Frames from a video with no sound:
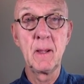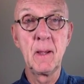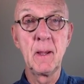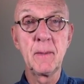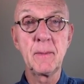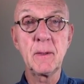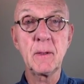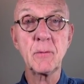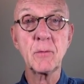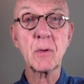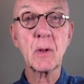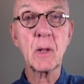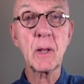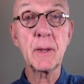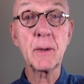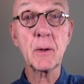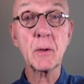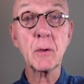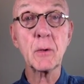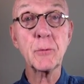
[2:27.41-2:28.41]
This
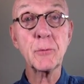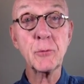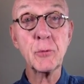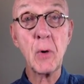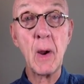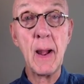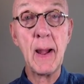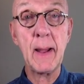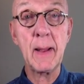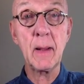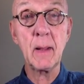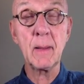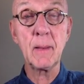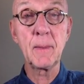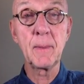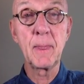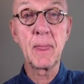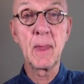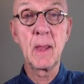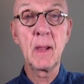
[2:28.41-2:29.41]
clinical
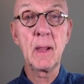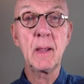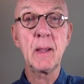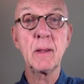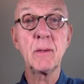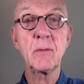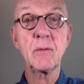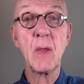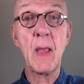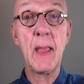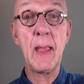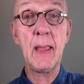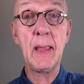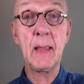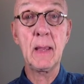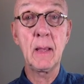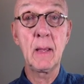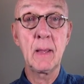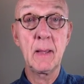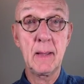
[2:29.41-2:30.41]
trial is
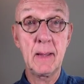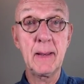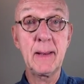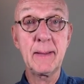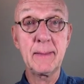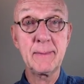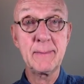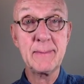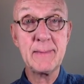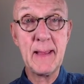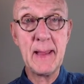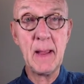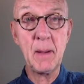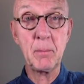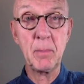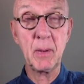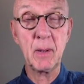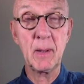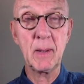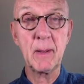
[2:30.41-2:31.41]
an
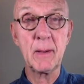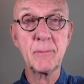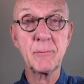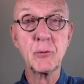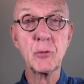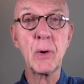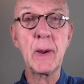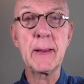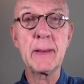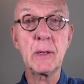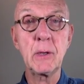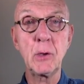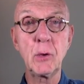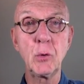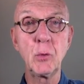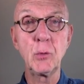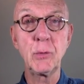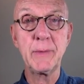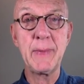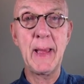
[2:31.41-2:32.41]
example of trying to
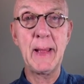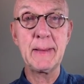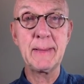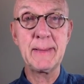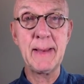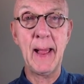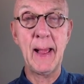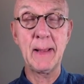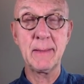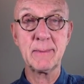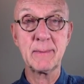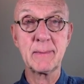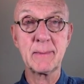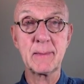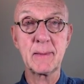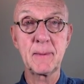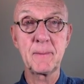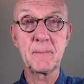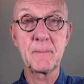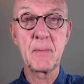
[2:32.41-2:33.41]
use that
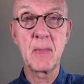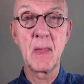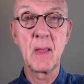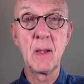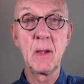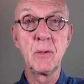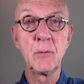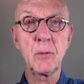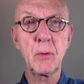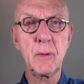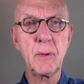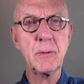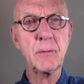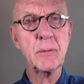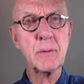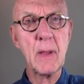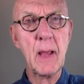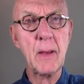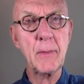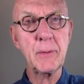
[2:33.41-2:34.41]
test. So this
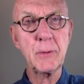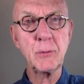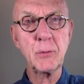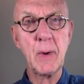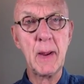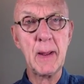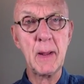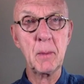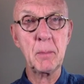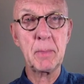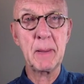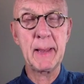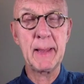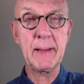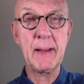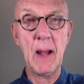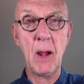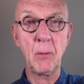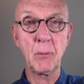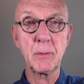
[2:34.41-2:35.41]
is how the trial
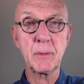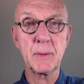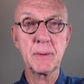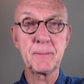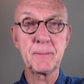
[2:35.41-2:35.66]
played out.